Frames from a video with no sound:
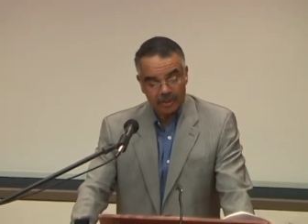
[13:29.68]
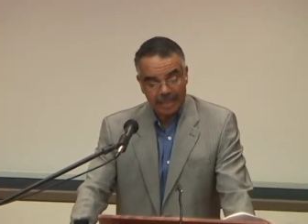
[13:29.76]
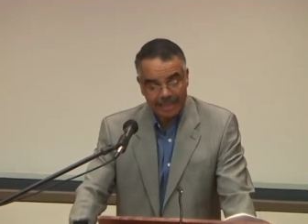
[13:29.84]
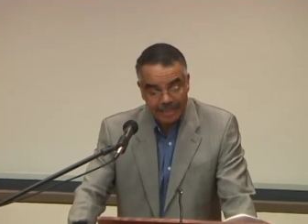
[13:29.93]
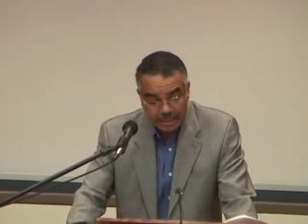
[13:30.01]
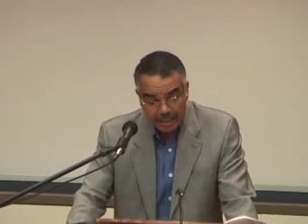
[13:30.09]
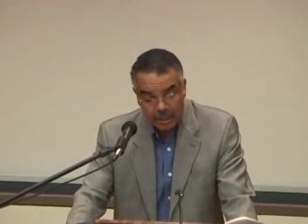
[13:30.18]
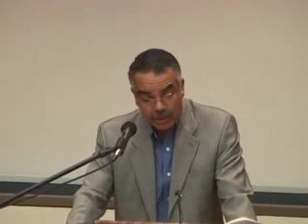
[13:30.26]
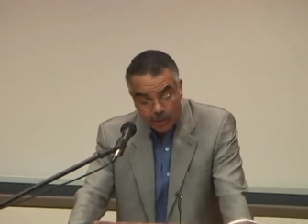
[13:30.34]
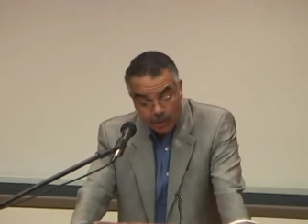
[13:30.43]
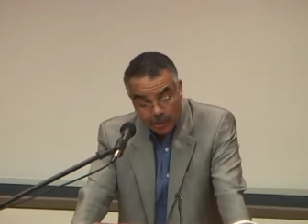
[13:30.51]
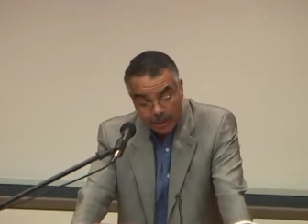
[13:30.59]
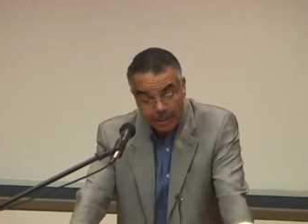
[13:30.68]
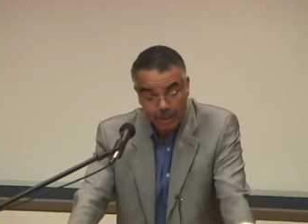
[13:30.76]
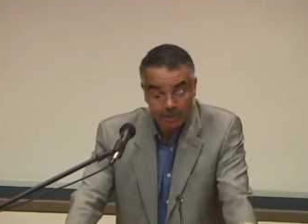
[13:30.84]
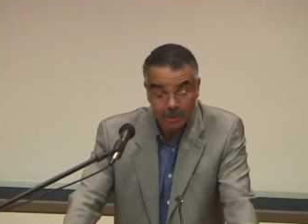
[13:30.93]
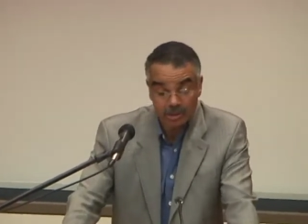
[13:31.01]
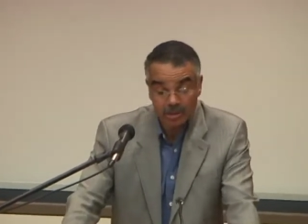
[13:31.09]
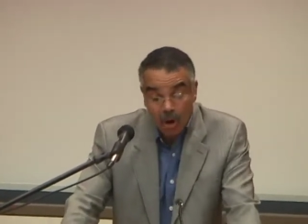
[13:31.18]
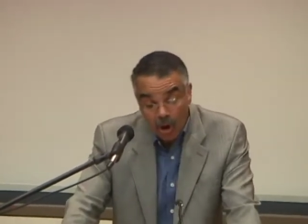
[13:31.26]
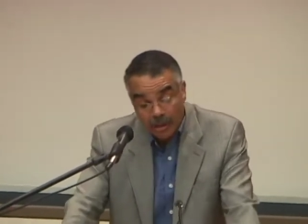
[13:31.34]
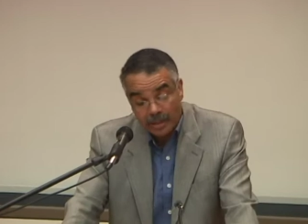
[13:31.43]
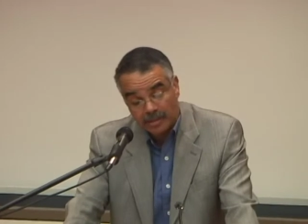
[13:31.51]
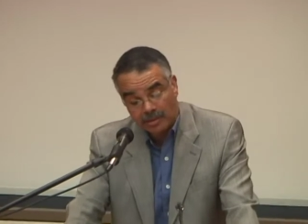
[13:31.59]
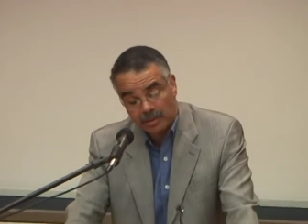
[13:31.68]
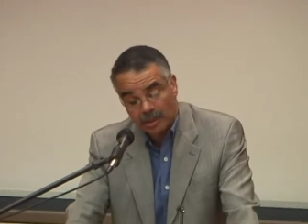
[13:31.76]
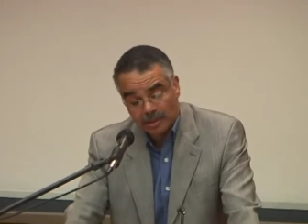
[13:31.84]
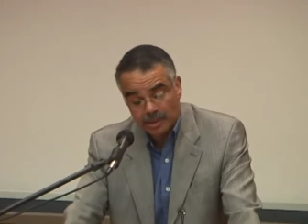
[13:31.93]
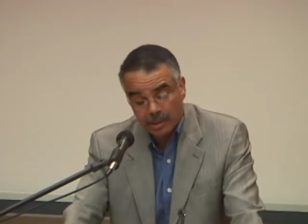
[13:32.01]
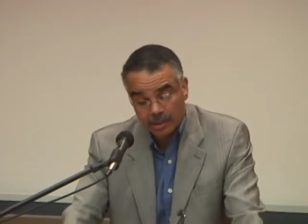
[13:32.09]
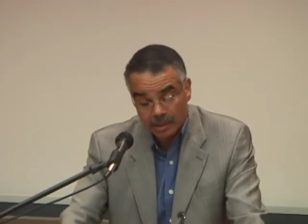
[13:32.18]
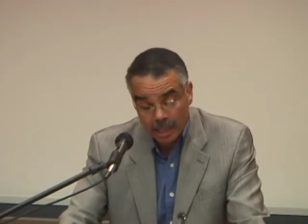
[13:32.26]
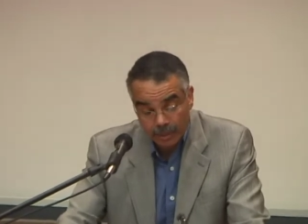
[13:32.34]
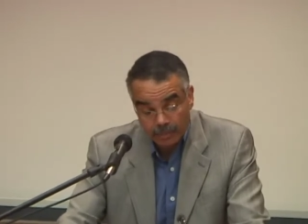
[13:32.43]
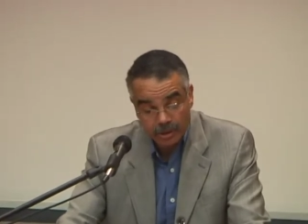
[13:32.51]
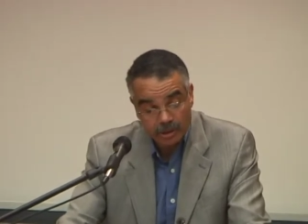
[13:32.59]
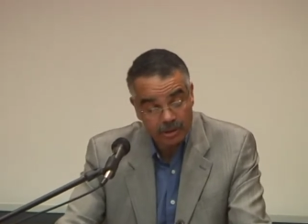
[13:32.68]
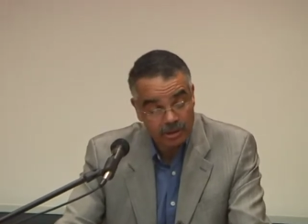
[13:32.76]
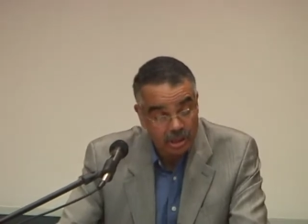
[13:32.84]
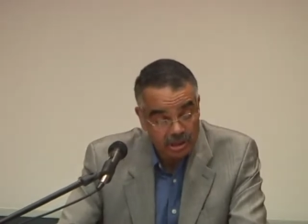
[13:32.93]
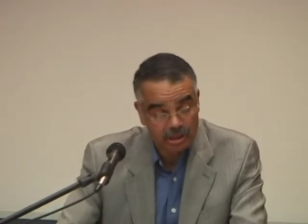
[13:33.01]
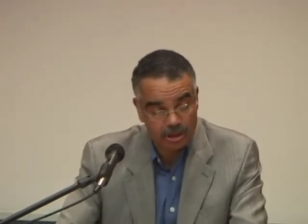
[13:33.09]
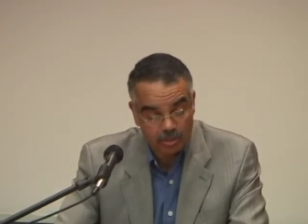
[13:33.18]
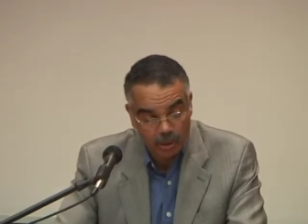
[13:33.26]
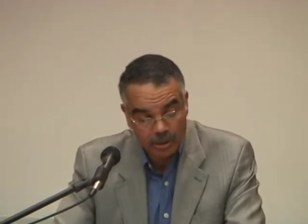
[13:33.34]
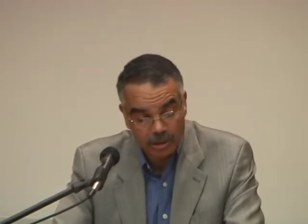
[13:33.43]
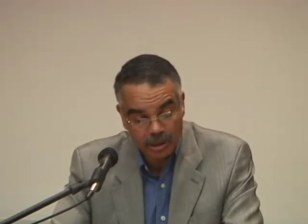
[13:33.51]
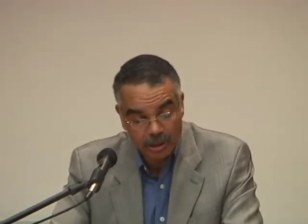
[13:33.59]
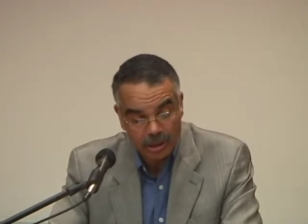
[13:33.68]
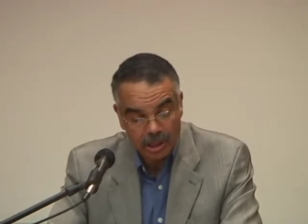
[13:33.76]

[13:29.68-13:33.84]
that interiority that was as hard as an uncut diamond and just as murky,